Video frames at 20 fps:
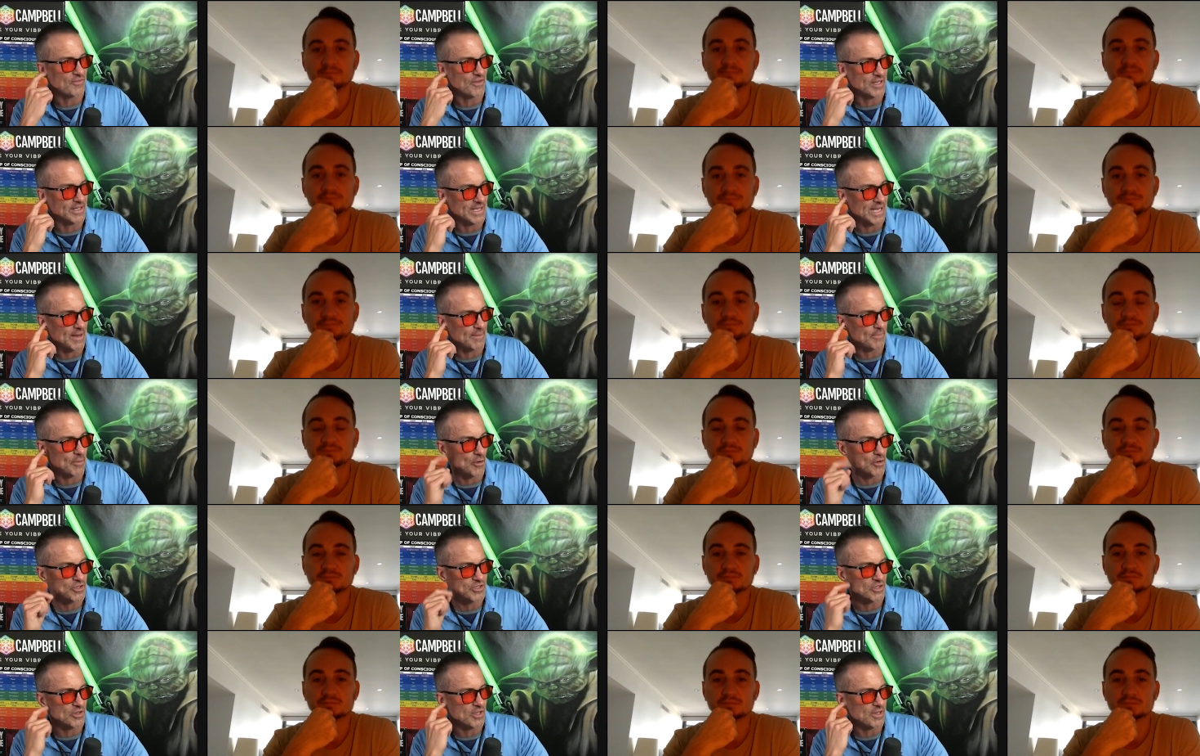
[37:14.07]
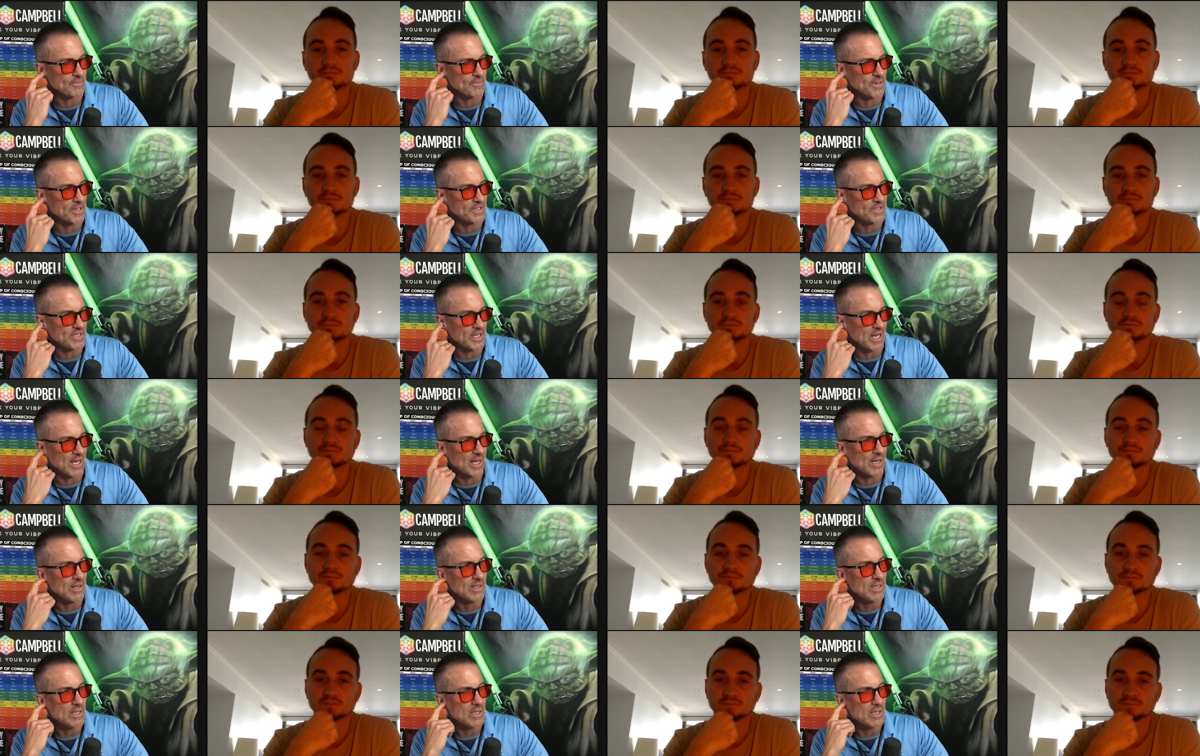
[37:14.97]
Speaker 1: like that personally. But uh,
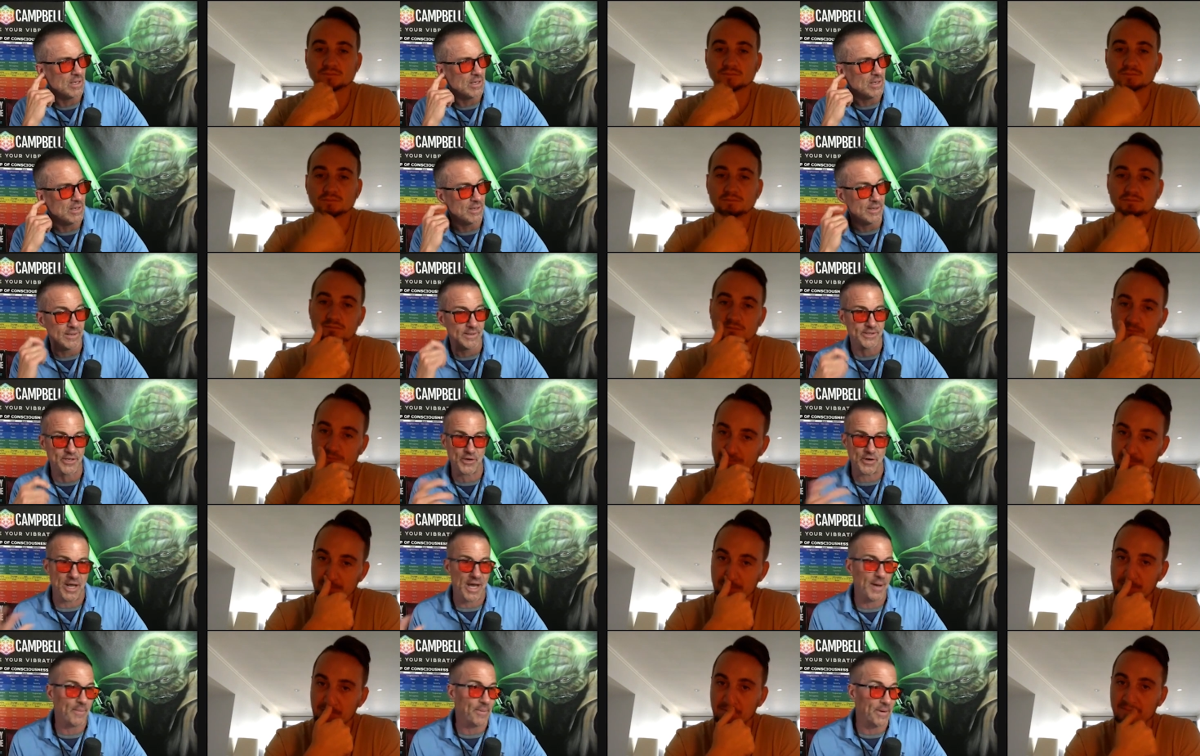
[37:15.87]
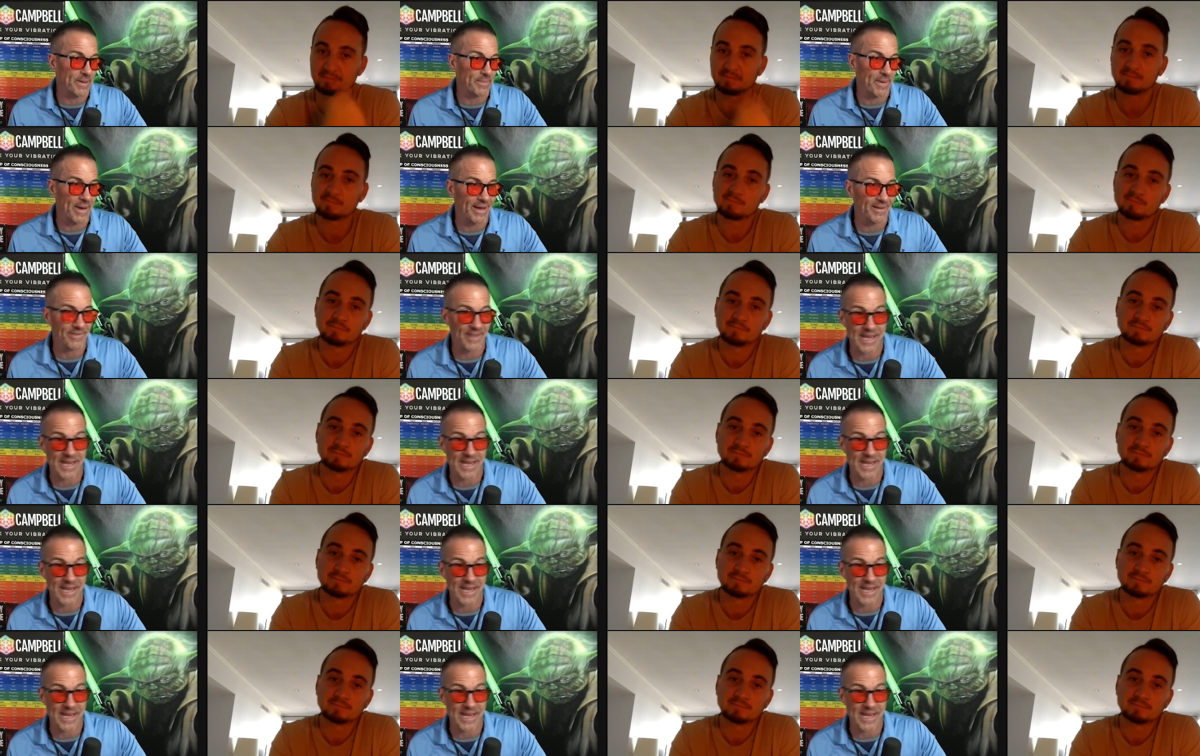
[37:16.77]
dude, epic man!